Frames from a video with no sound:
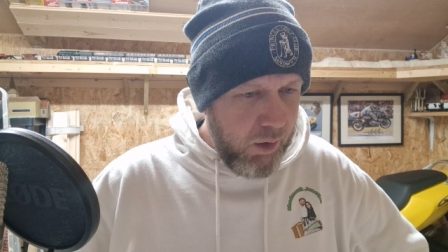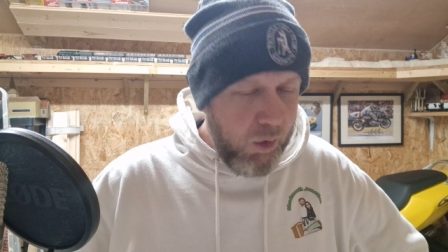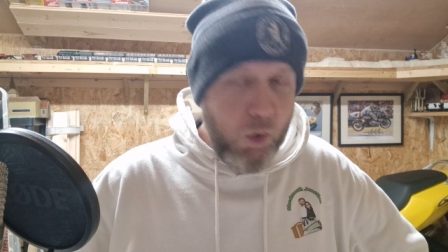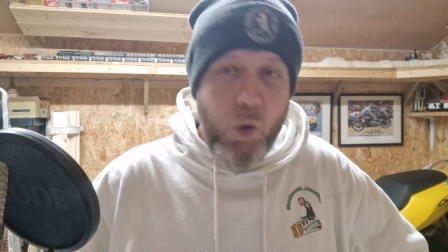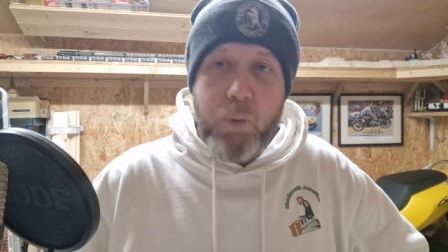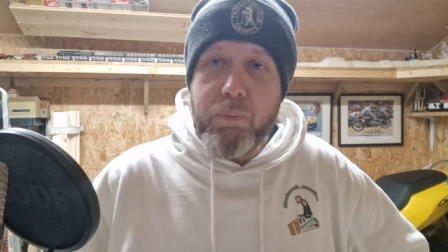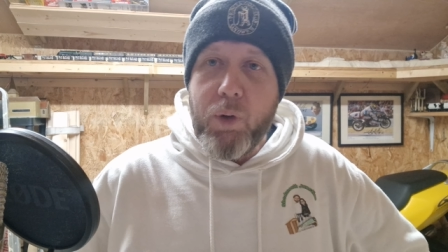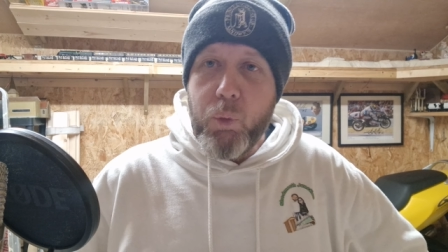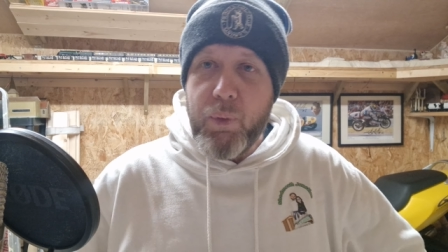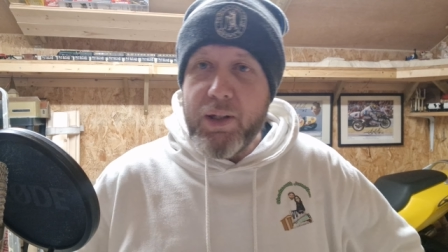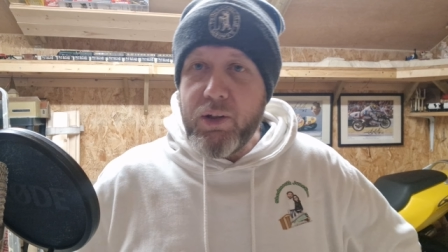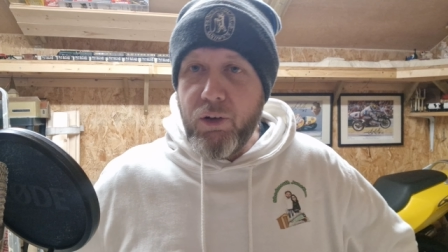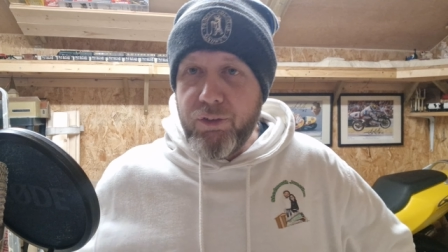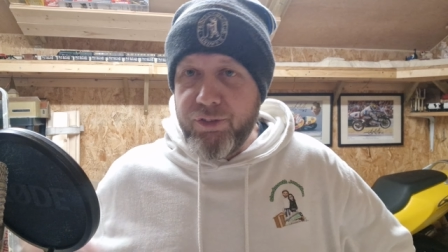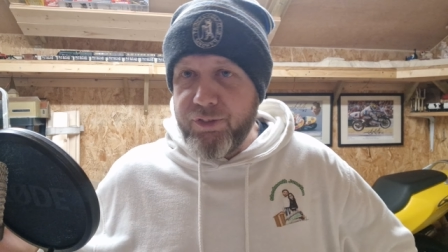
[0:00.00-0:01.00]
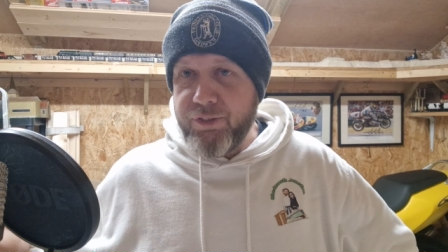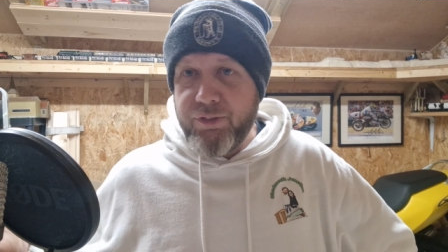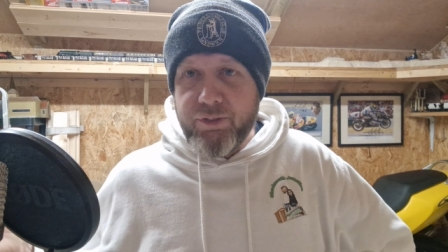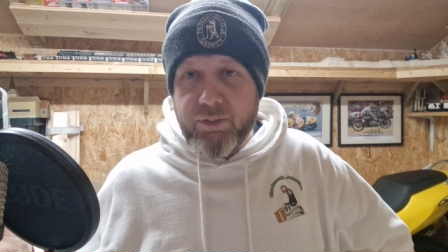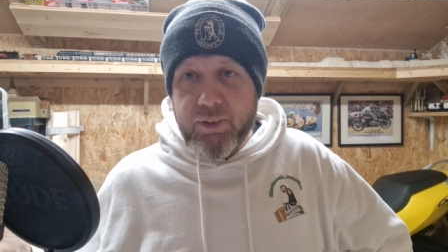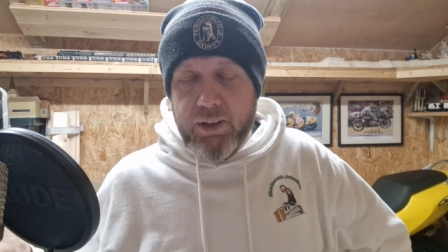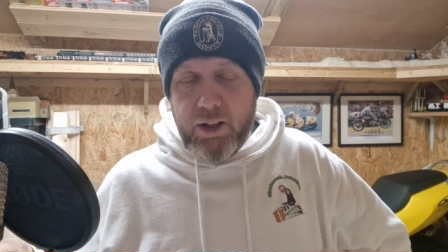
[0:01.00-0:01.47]
On my week off
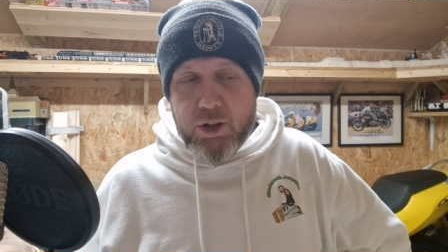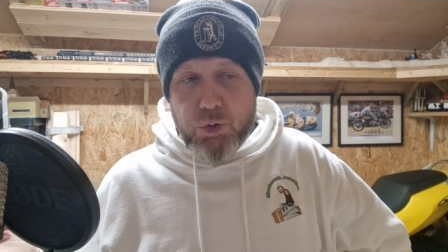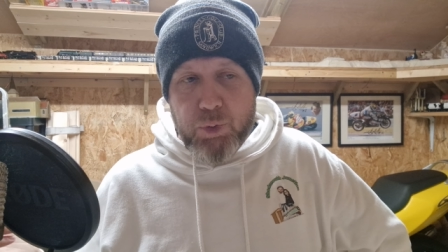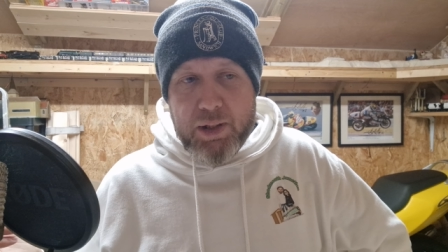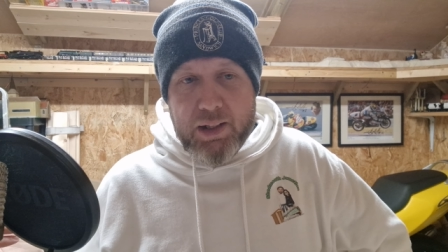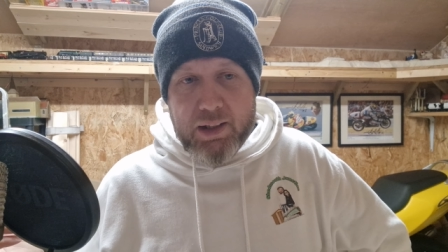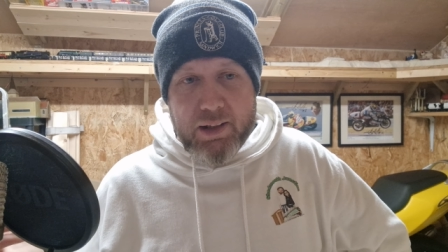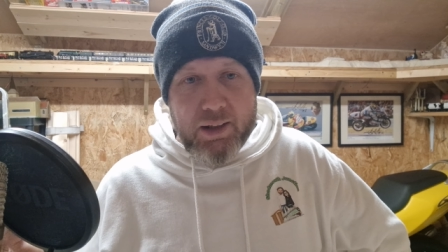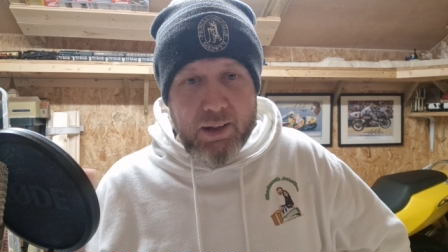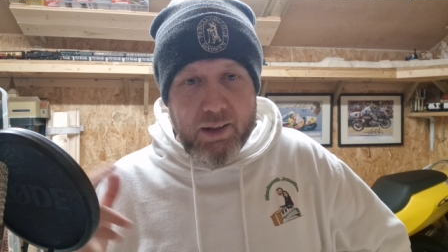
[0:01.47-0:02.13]
last week,